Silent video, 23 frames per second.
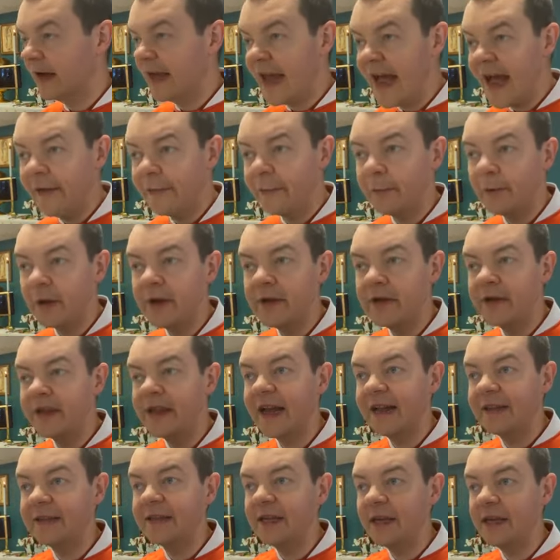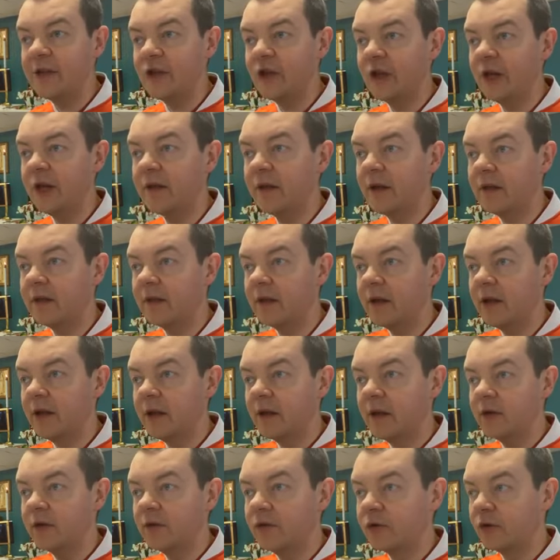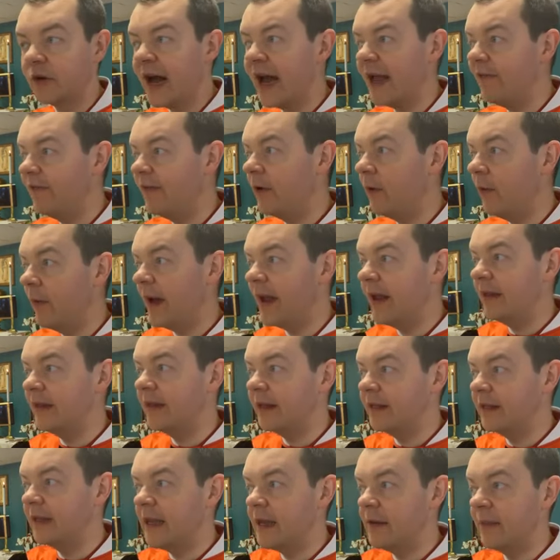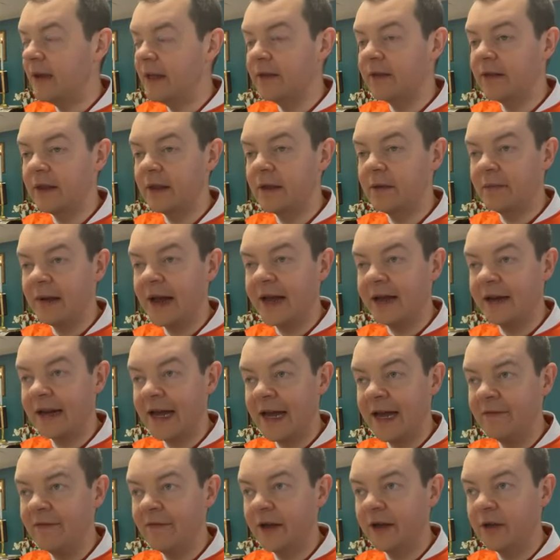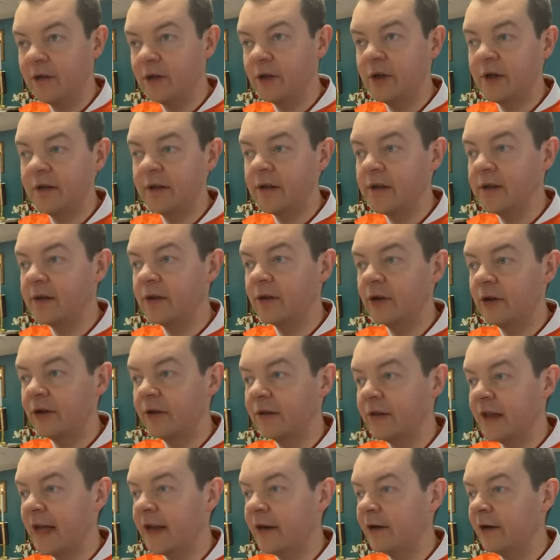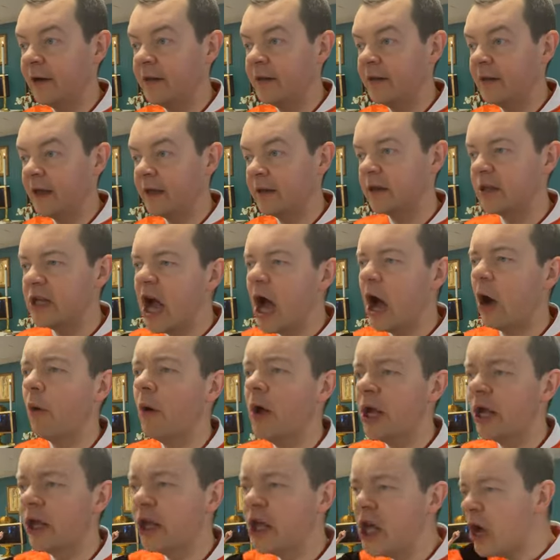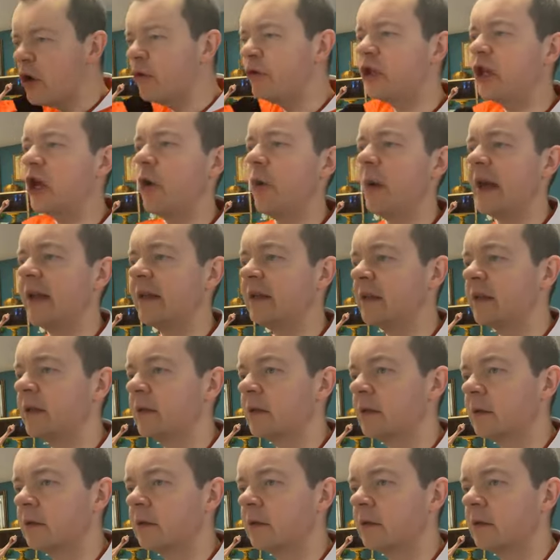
Catherine said to Jesus, Drive away the demons in my life. And Jesus looks at her and says, No, you do it.